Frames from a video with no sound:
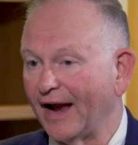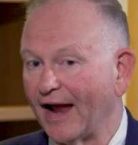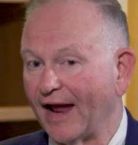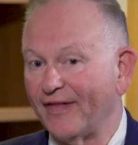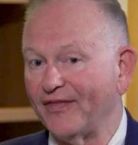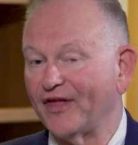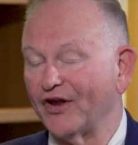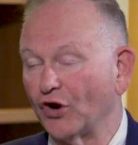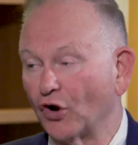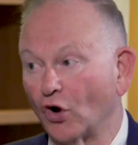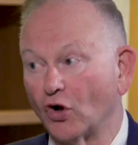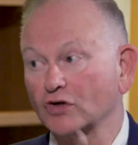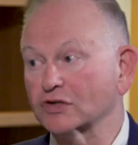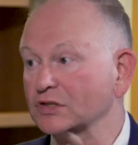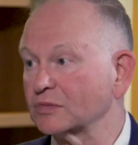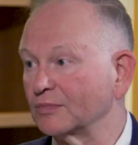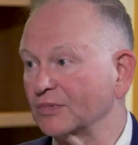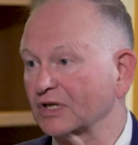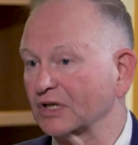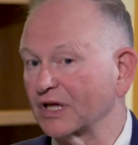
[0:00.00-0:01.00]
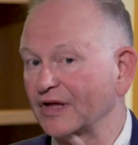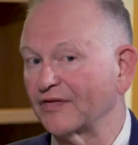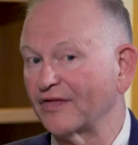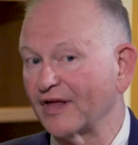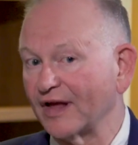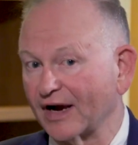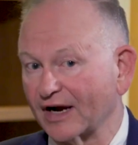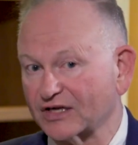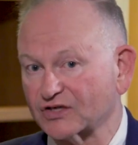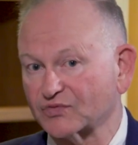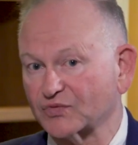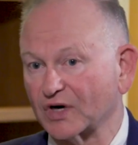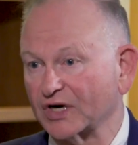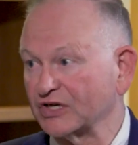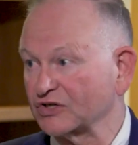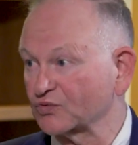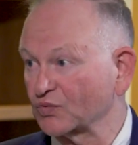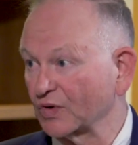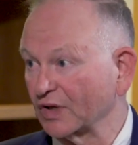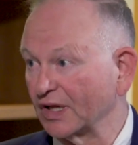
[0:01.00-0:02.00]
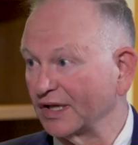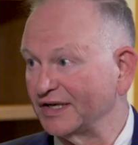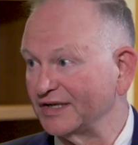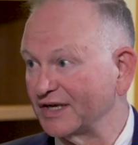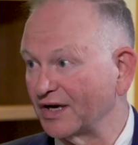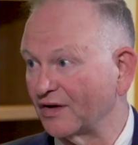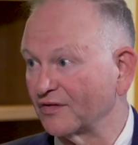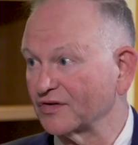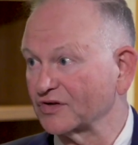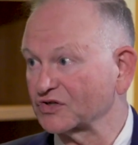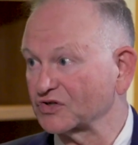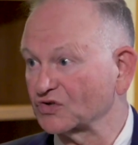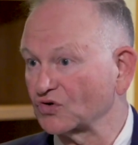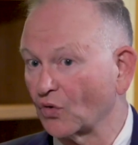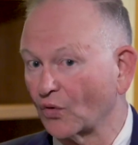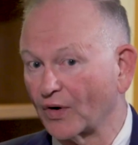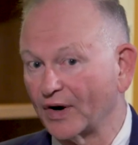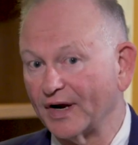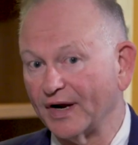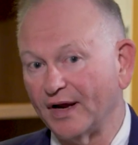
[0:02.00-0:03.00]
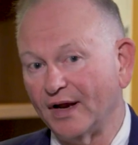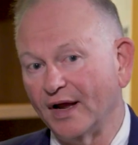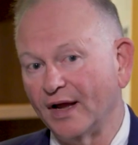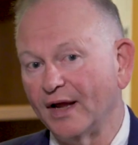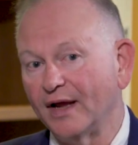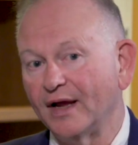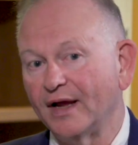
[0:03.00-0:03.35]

And then ultimately, the x-rays really tell the story.